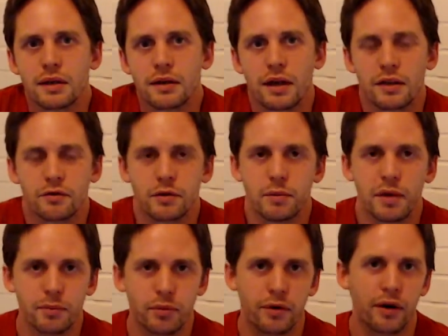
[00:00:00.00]
As we
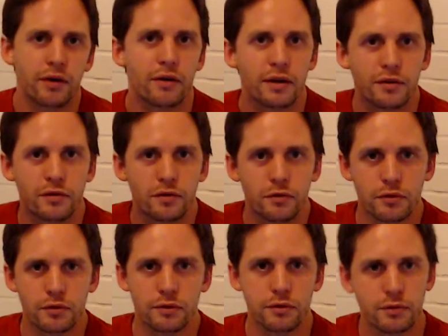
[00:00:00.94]
make progress
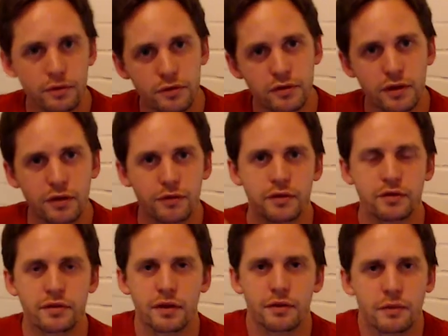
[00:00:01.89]
through
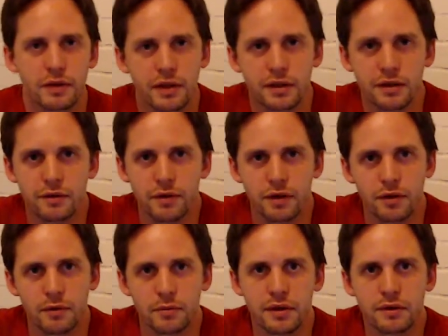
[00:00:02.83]
self-discovery and
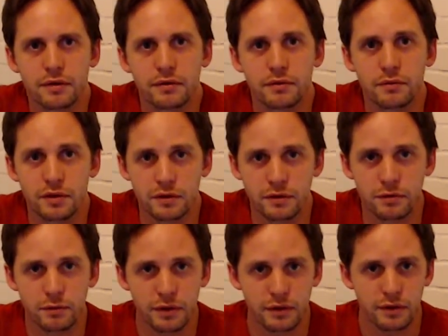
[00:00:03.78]
development, which is
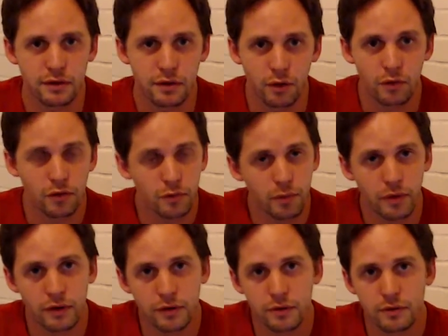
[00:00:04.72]
what the goal of
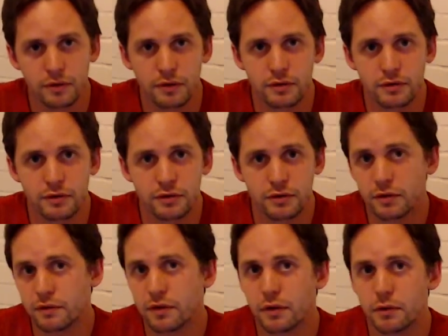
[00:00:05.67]
parkour should
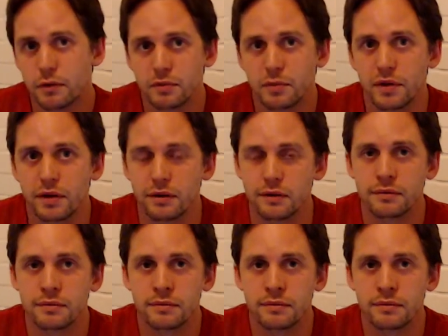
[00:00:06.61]
have always been,